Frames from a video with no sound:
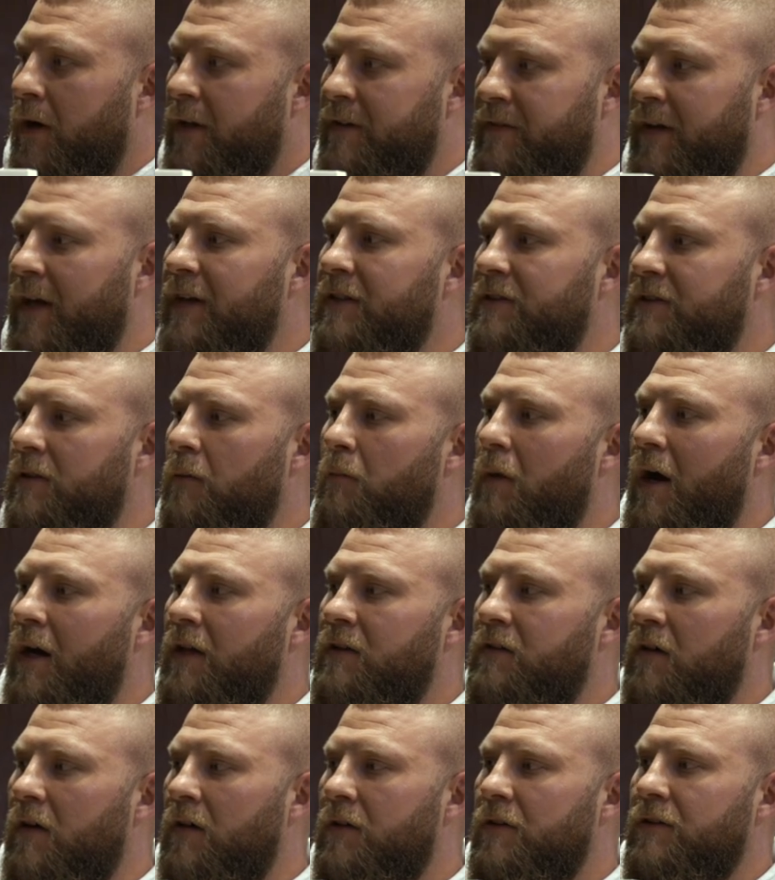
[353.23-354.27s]
But it takes somebody
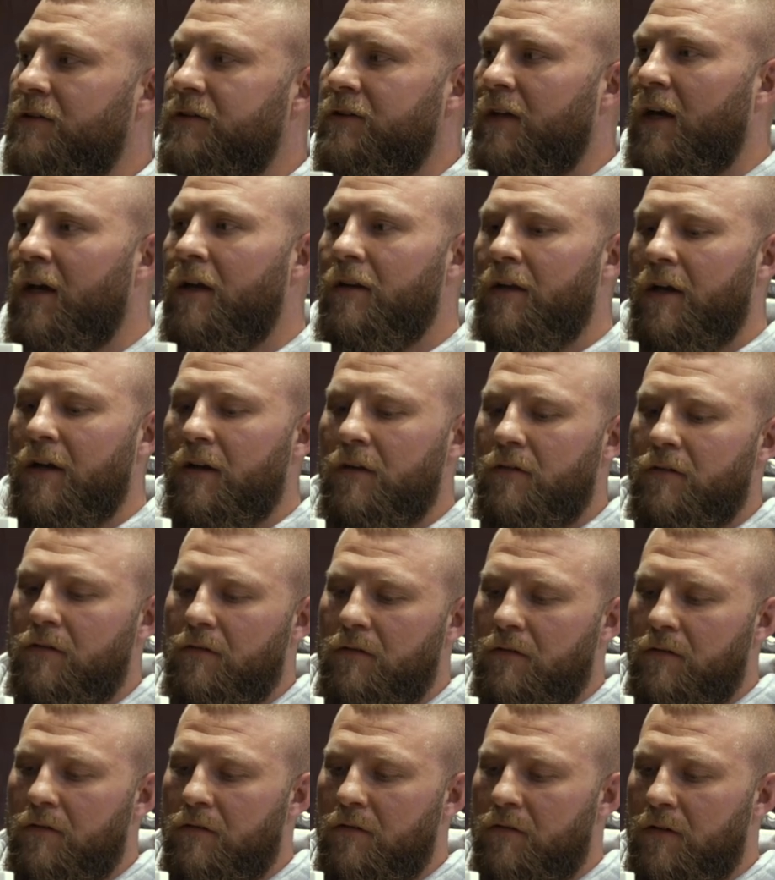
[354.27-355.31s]
to understand, like,
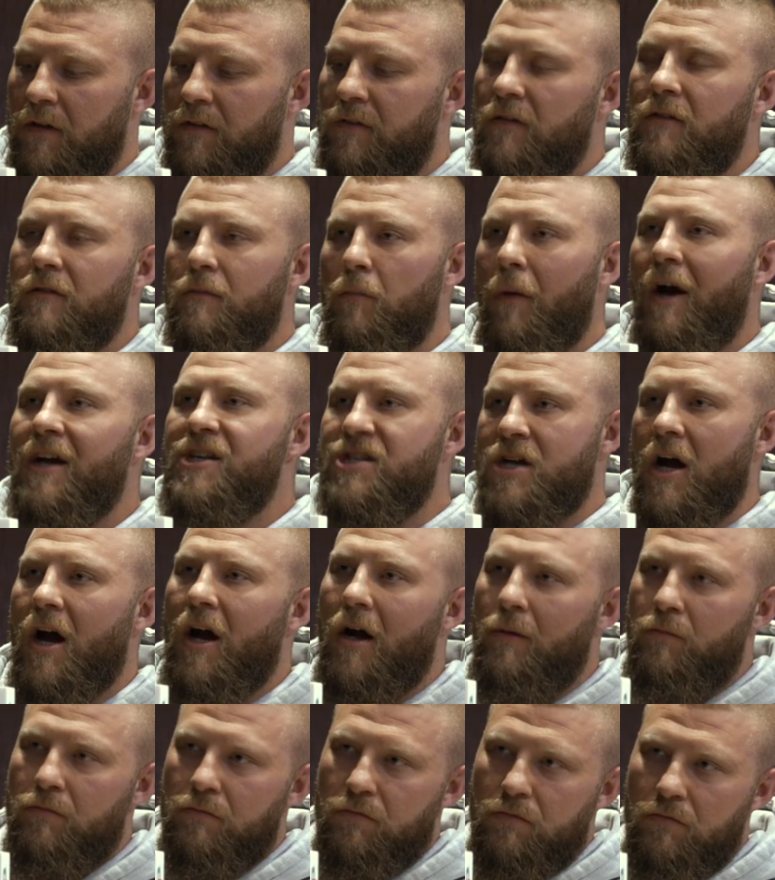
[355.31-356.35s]
this is my
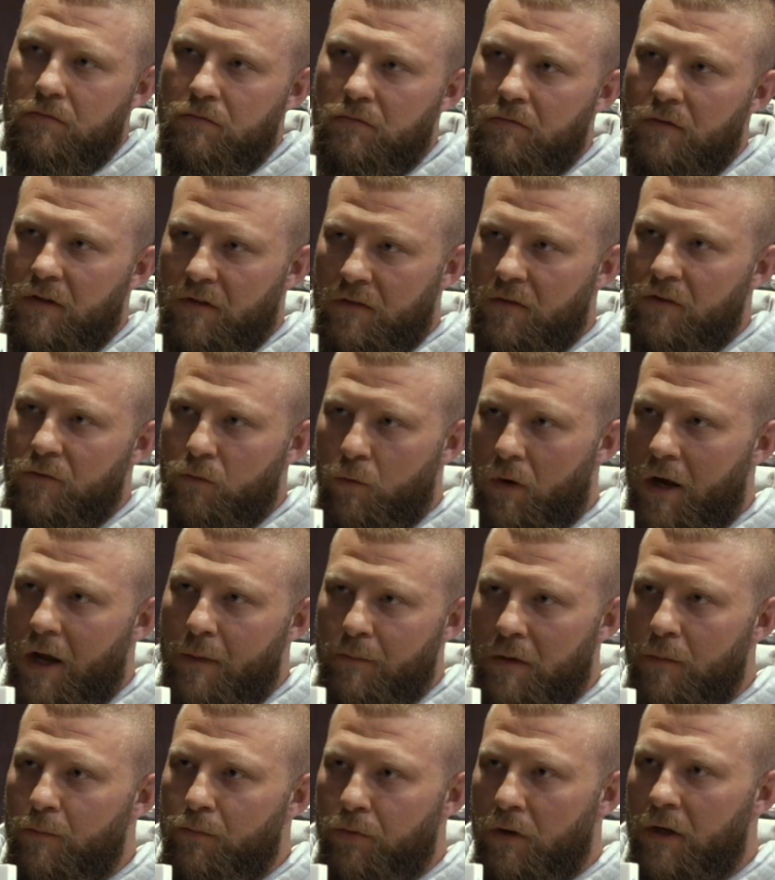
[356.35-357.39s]
job. This is what
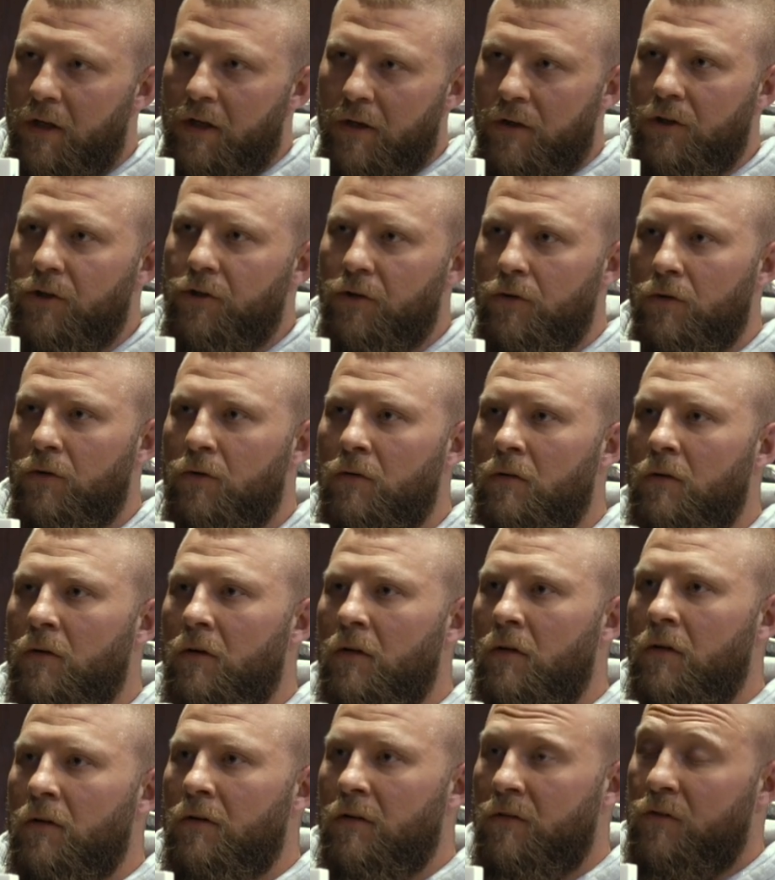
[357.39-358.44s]
I've been put here to do.
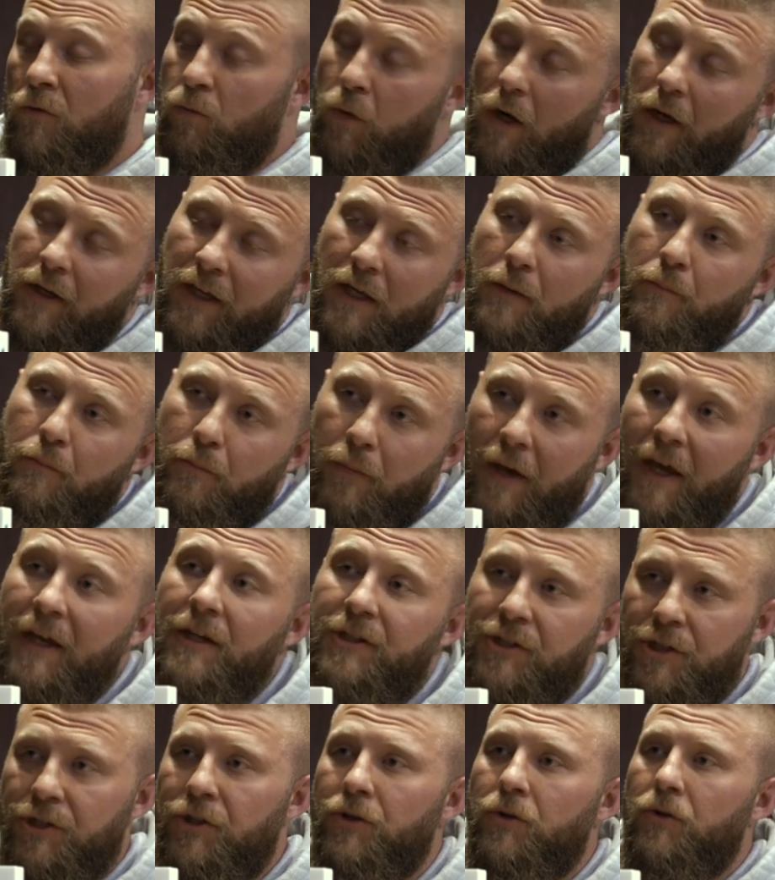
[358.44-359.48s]
This is what I get
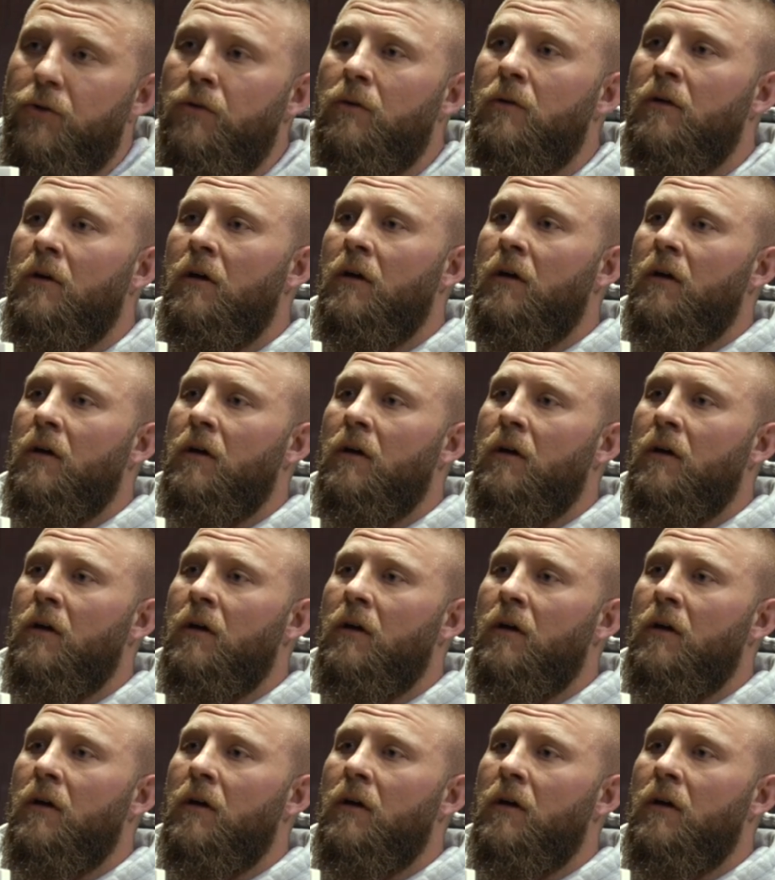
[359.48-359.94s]
paid to do.